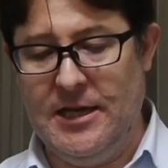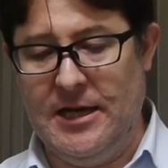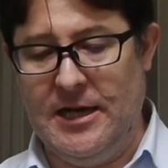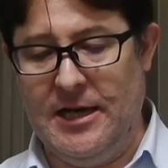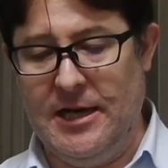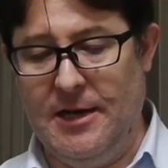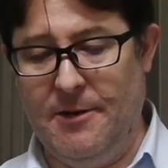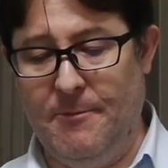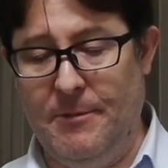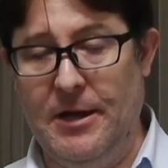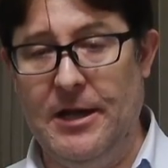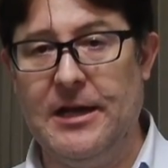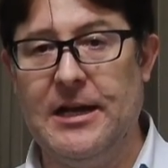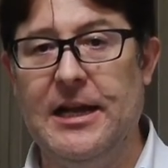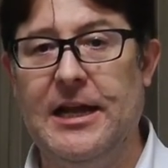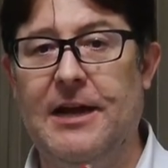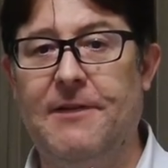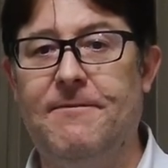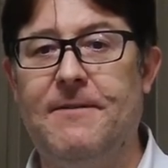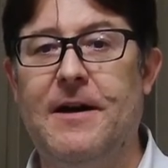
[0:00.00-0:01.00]
But
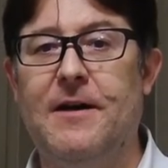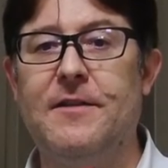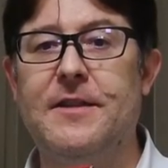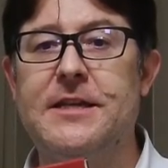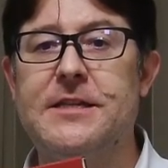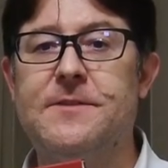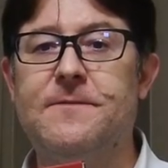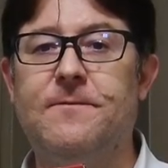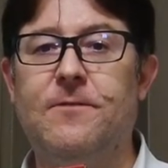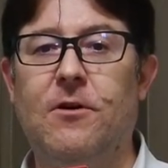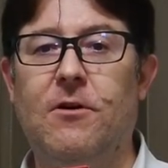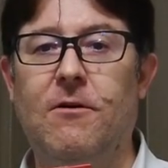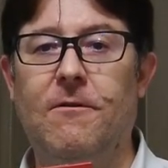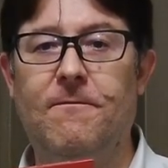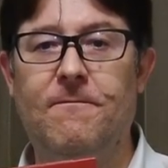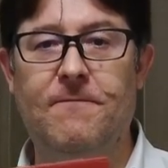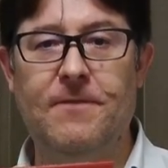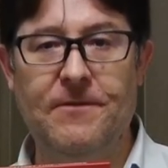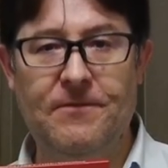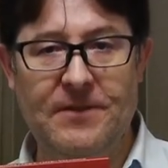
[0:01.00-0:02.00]
luckily I found this
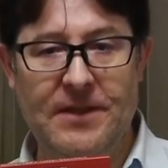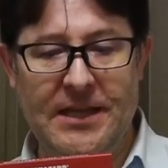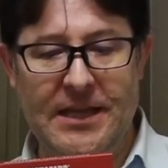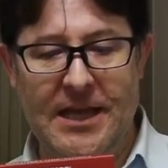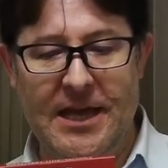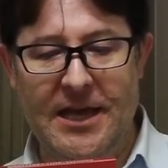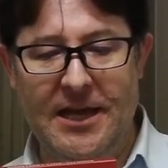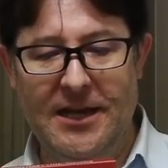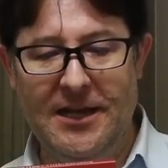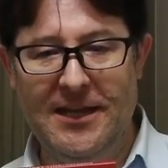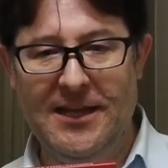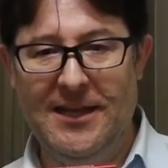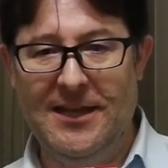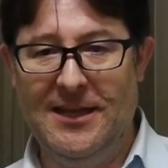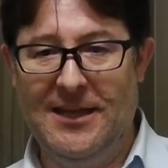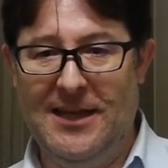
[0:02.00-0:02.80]
for 50 yen.